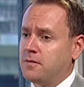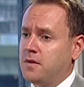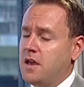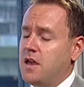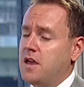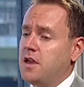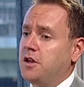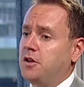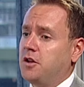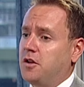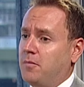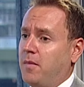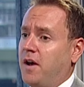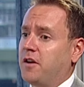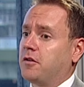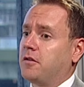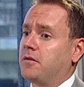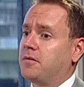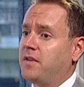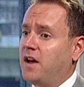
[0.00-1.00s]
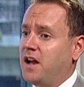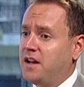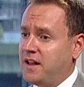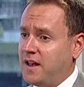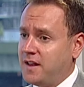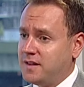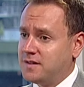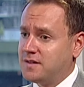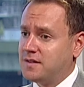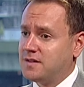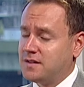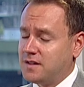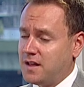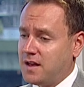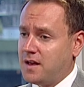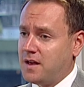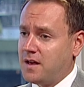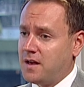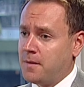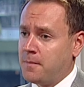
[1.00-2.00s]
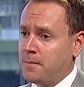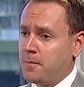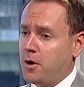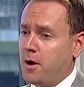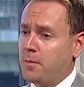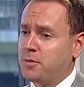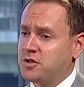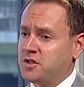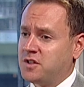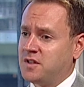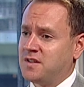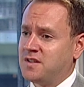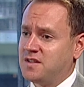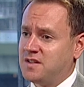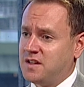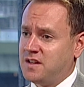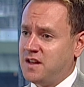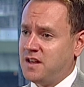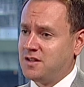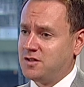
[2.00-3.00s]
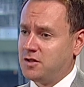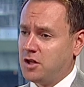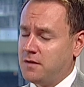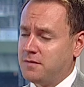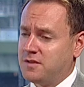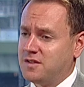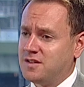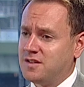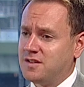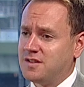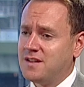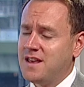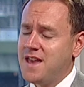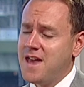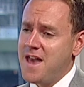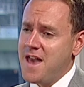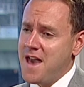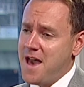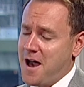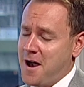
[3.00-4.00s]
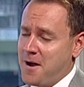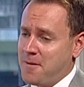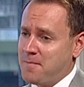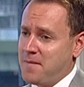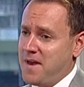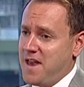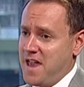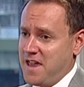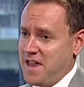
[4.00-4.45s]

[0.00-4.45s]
of you know microfinance um, options and, and services. Um,